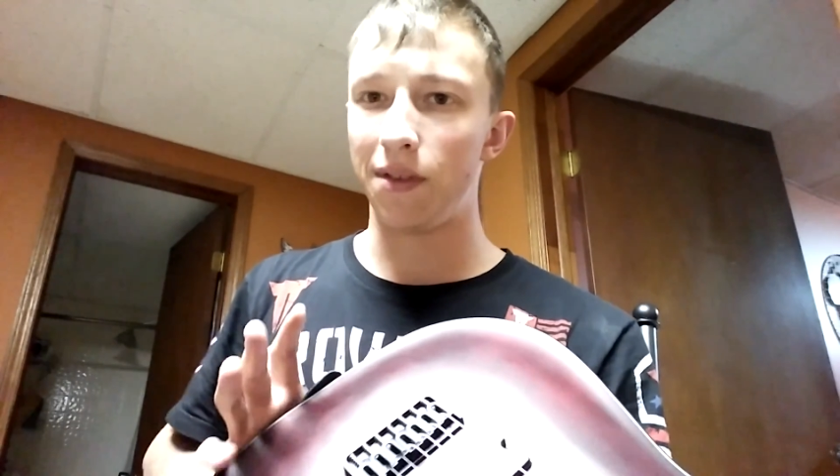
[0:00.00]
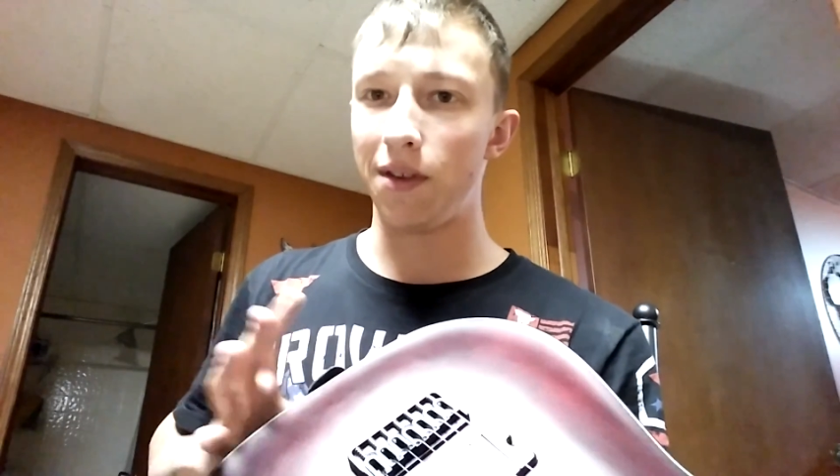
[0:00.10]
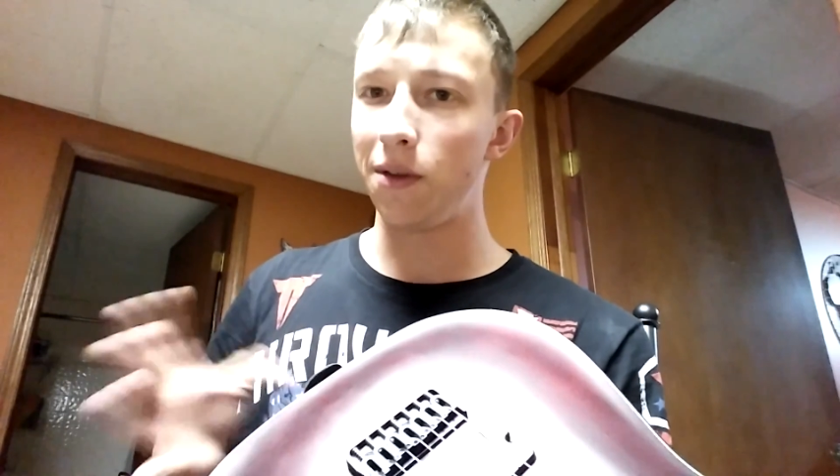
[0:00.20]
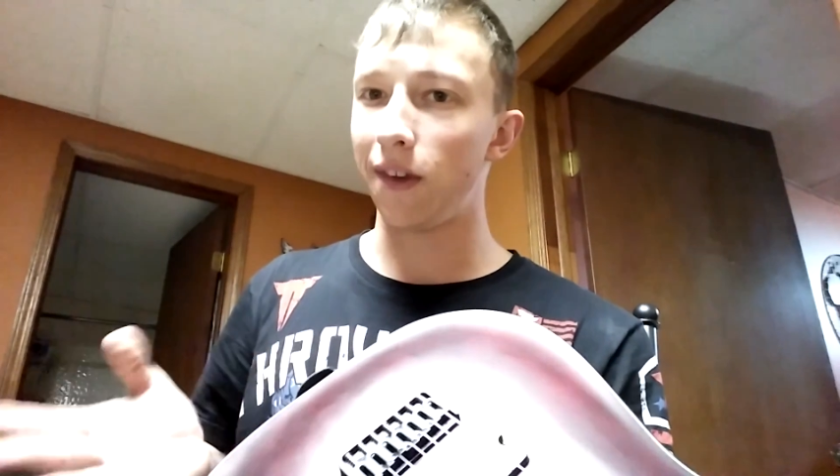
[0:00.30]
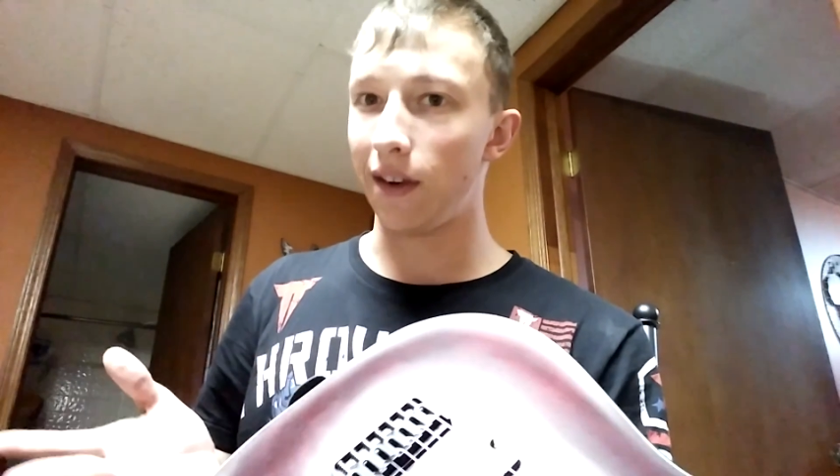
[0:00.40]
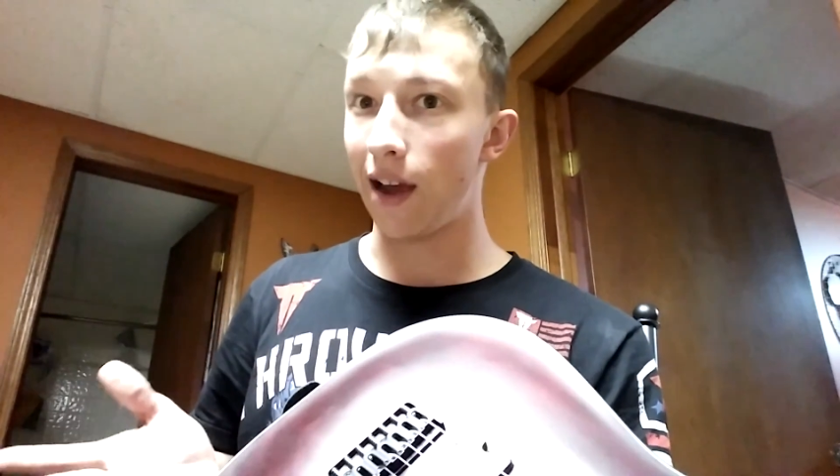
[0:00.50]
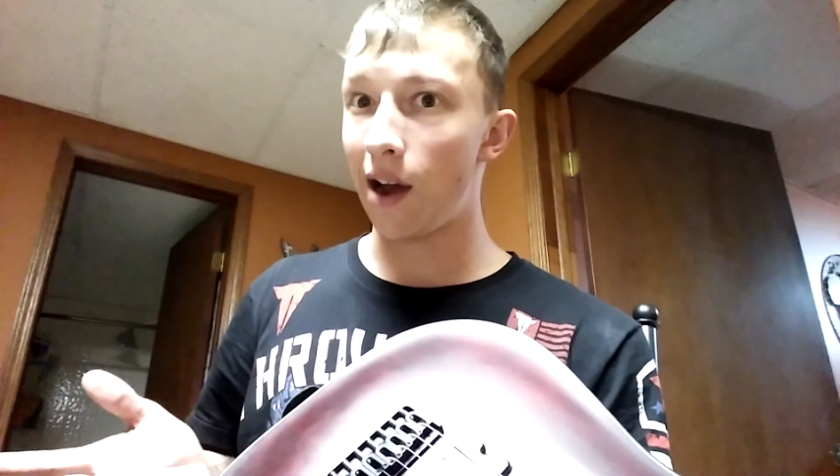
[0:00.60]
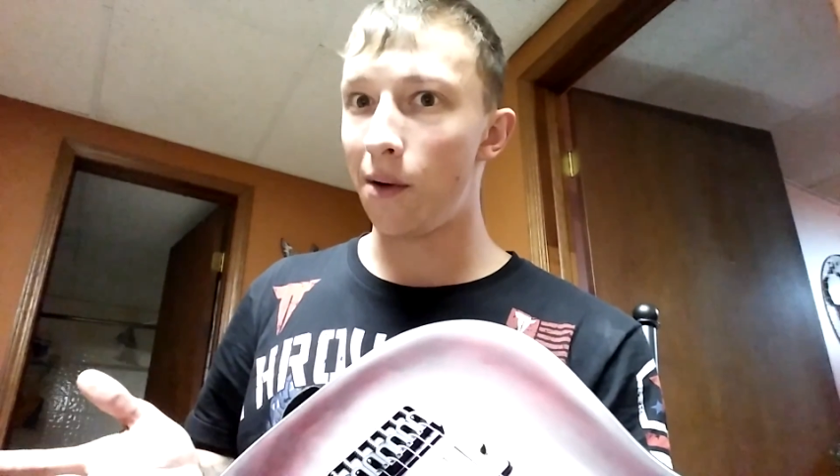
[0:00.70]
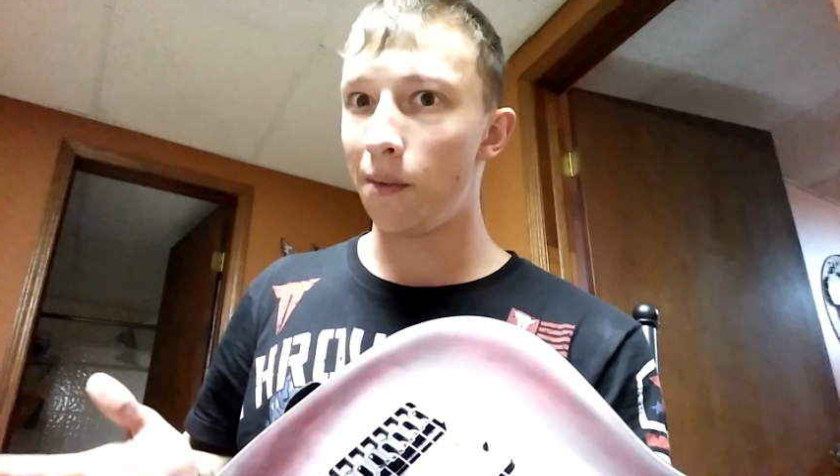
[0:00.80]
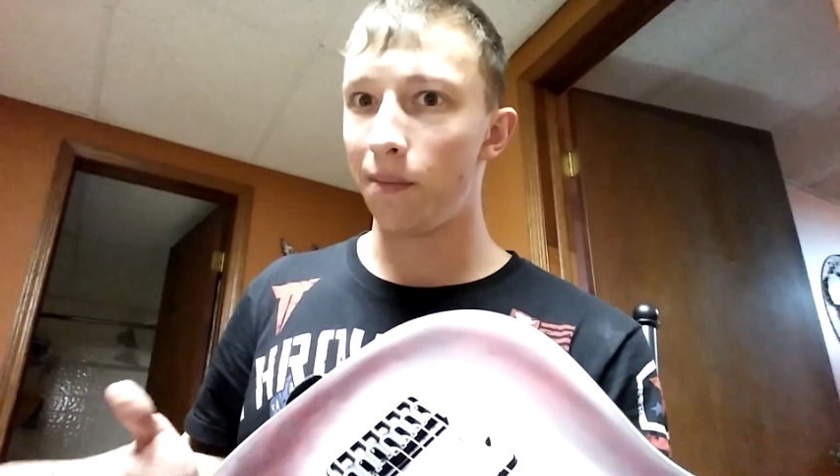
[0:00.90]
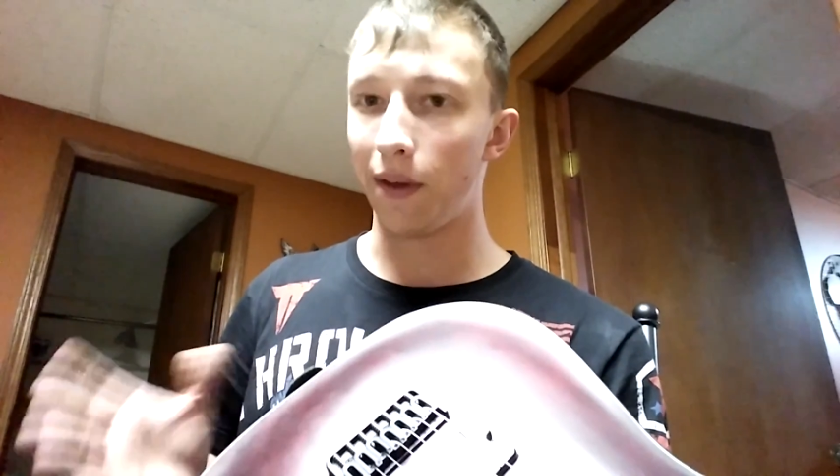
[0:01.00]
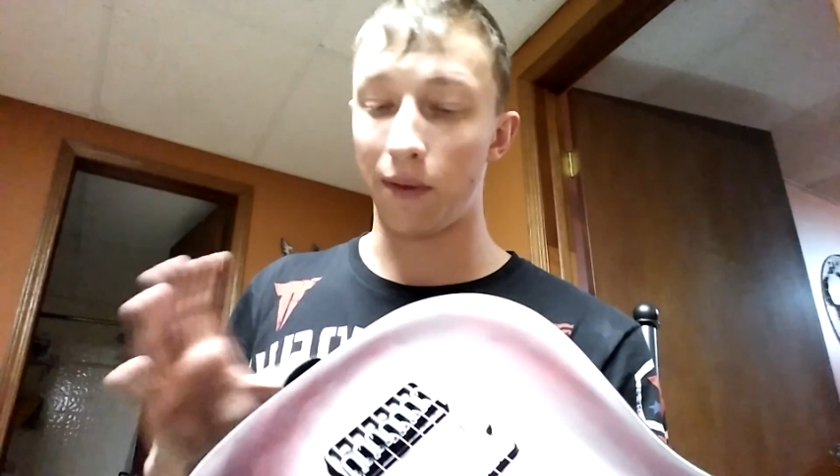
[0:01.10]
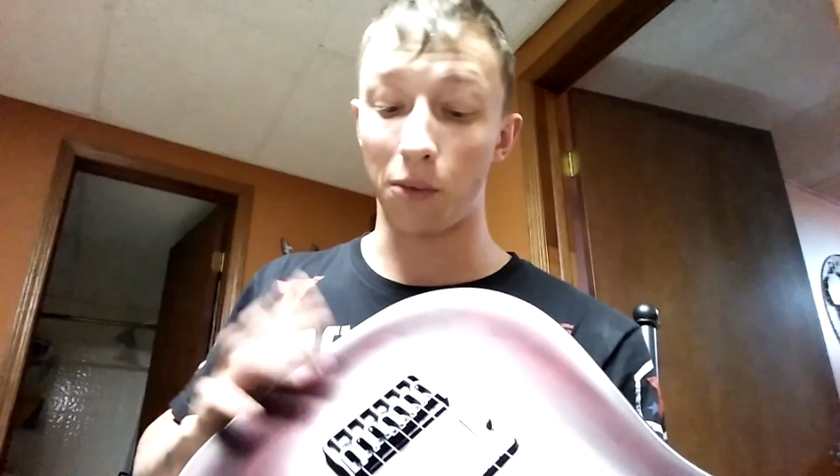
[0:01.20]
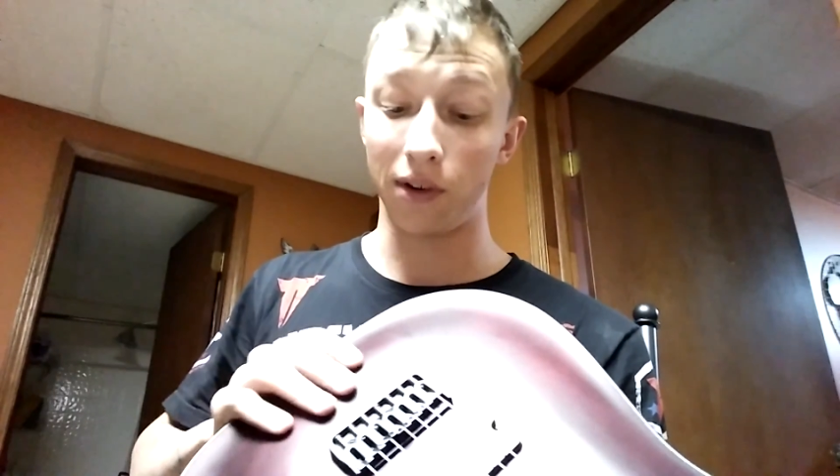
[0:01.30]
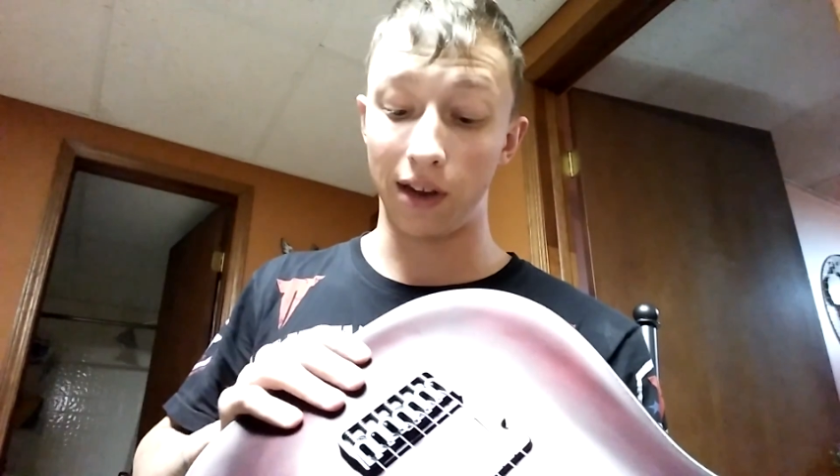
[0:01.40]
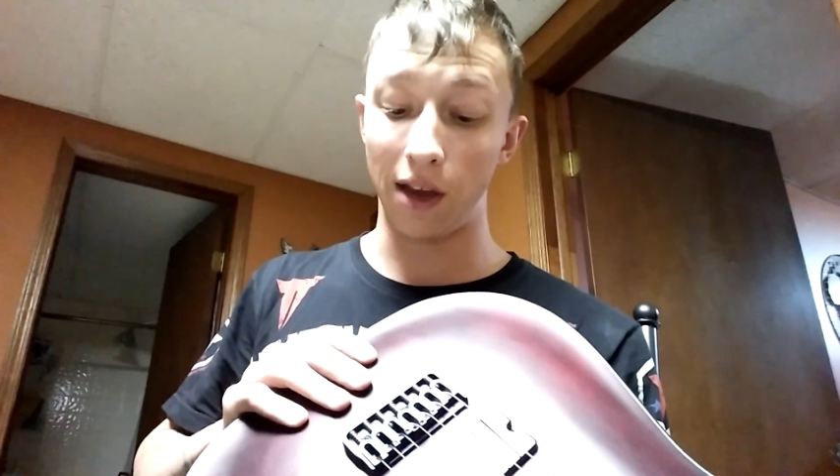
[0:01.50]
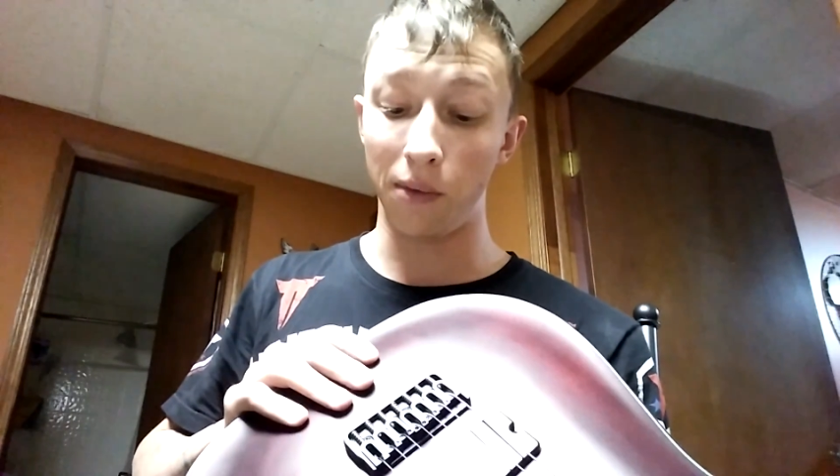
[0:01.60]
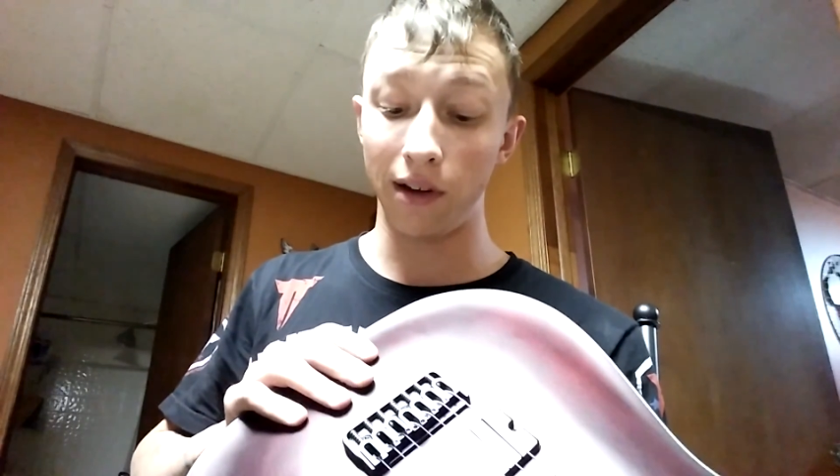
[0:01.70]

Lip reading: using now, if you're wanting to get